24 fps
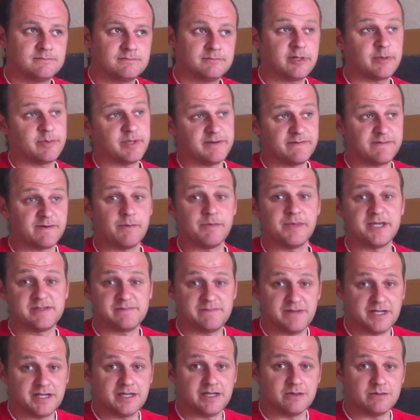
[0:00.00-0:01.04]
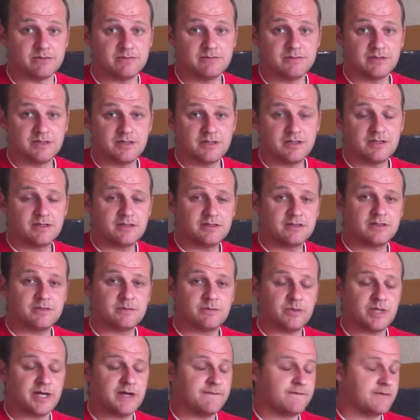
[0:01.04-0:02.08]
probably from this video
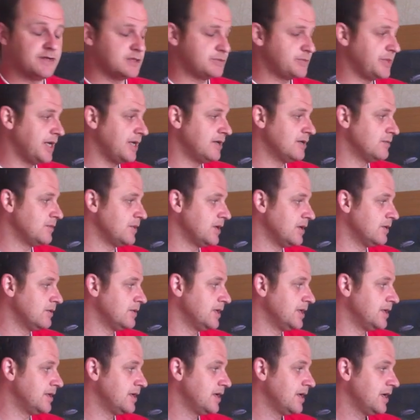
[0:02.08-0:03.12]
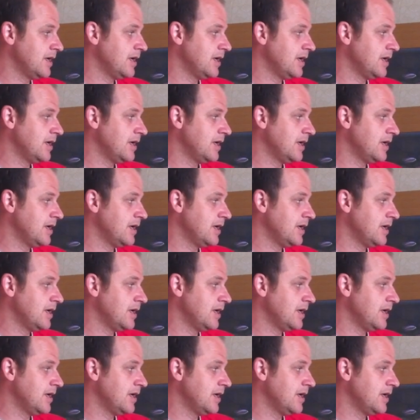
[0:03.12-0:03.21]
after it's been uploaded.